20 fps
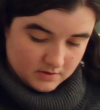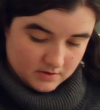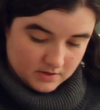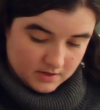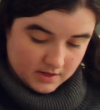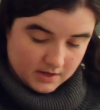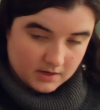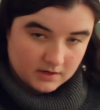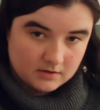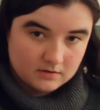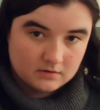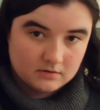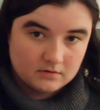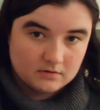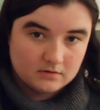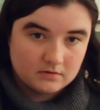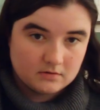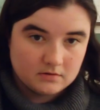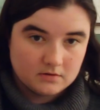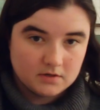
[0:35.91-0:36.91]
they
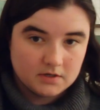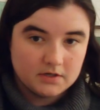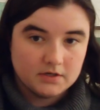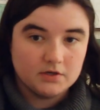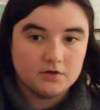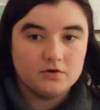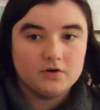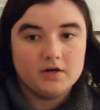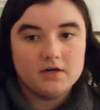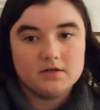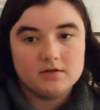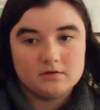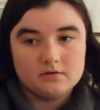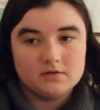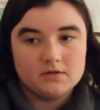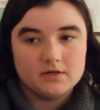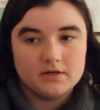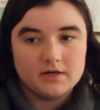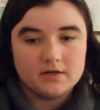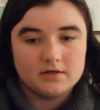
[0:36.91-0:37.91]
agreed
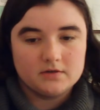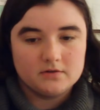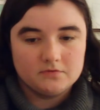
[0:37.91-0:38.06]
to get